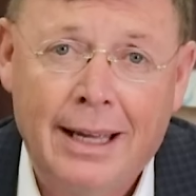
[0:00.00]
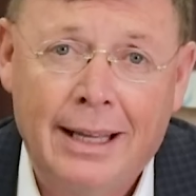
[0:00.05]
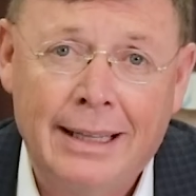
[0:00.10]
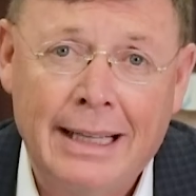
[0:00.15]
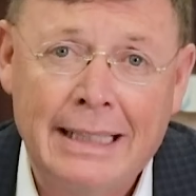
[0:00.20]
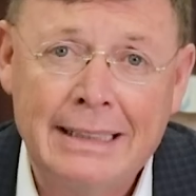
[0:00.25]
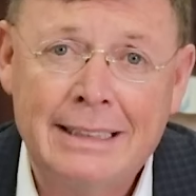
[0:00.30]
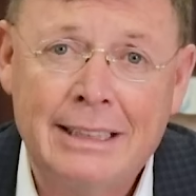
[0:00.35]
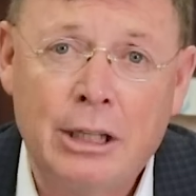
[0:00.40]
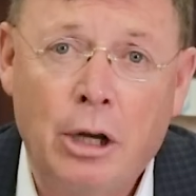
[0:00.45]

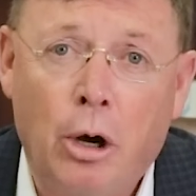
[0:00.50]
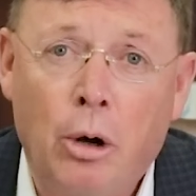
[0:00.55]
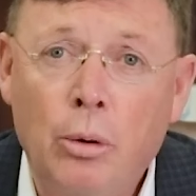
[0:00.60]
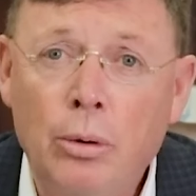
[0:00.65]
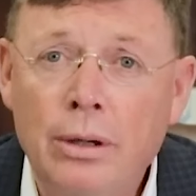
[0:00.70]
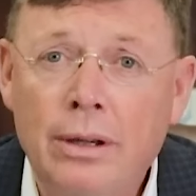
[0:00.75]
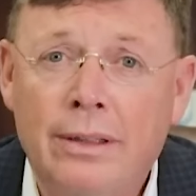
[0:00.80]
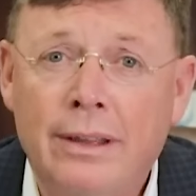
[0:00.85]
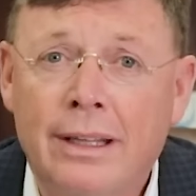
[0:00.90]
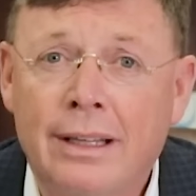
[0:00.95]
and that's the
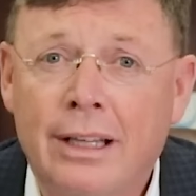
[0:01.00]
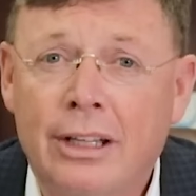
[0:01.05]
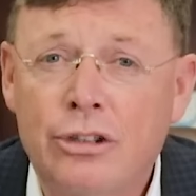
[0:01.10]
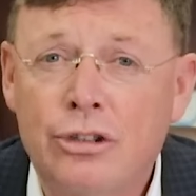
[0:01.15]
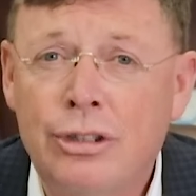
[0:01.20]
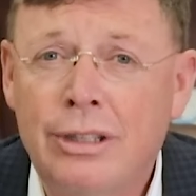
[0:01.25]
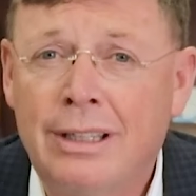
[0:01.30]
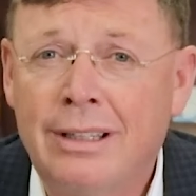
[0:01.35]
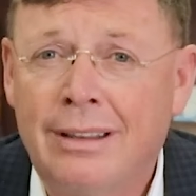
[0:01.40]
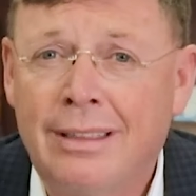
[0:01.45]
only thing that
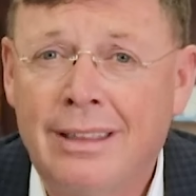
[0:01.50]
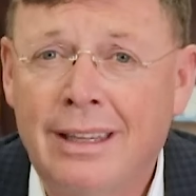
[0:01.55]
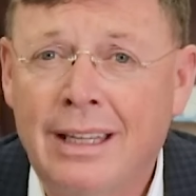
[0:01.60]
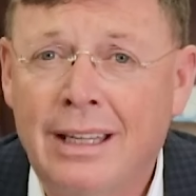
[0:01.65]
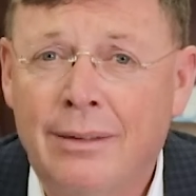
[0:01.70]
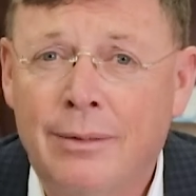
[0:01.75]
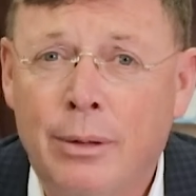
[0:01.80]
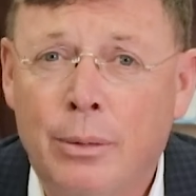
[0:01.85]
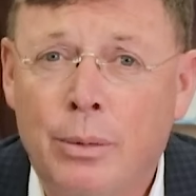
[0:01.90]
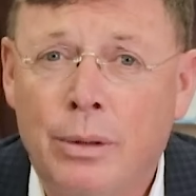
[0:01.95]
she could
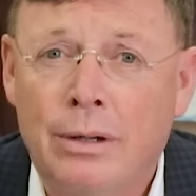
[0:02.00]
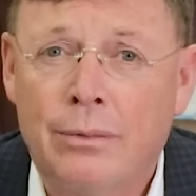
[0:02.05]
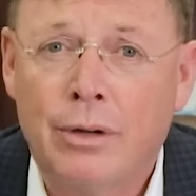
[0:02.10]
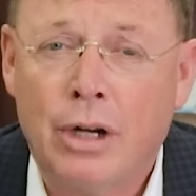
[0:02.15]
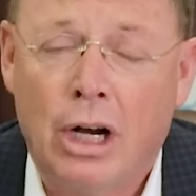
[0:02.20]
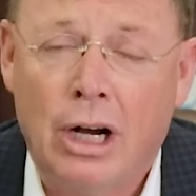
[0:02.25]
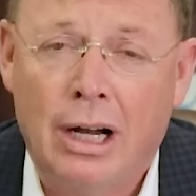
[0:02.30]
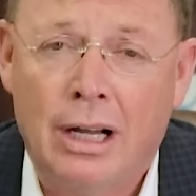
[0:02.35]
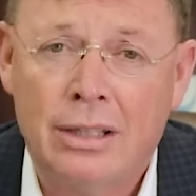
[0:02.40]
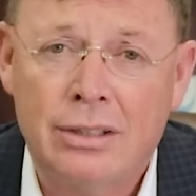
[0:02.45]
think of that would have
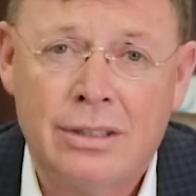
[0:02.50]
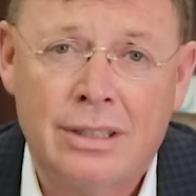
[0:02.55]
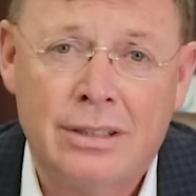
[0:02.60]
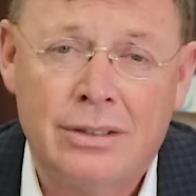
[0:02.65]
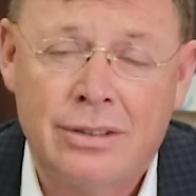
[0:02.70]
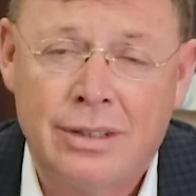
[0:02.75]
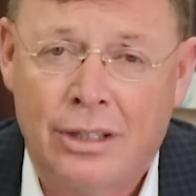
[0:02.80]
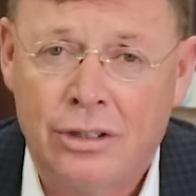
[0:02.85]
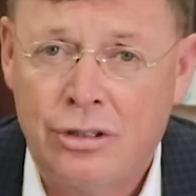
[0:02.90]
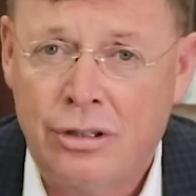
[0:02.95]

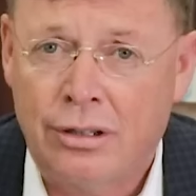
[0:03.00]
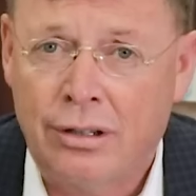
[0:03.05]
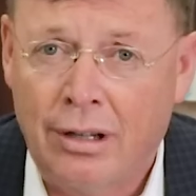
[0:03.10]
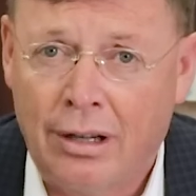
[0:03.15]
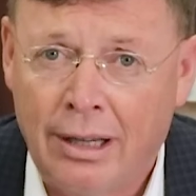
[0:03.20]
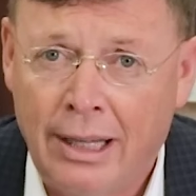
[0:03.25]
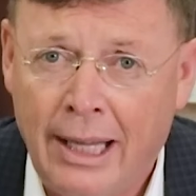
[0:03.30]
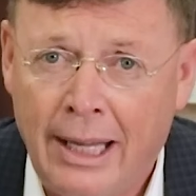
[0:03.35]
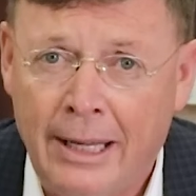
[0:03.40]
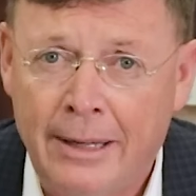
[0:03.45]
caused such a
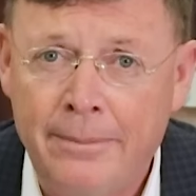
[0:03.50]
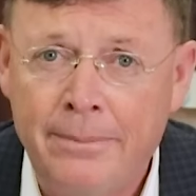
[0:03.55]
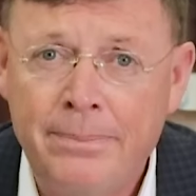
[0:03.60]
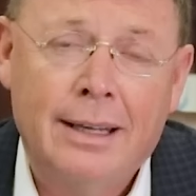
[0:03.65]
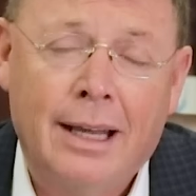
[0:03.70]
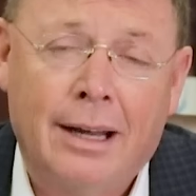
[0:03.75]
delay.